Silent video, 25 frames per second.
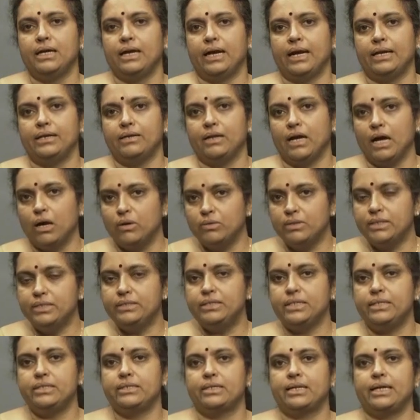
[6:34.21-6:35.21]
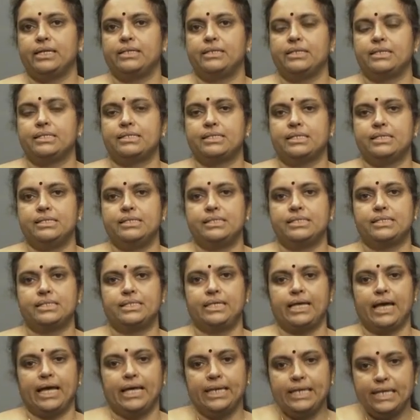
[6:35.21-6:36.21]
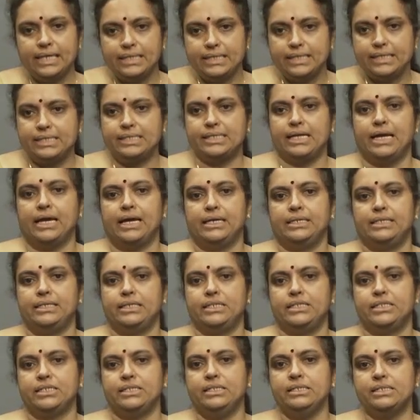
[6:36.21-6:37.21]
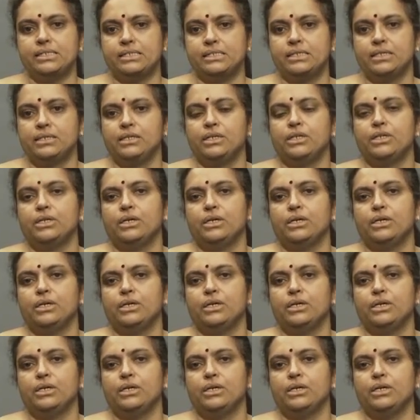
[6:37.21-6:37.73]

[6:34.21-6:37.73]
and how the dendritic cells carry these antigens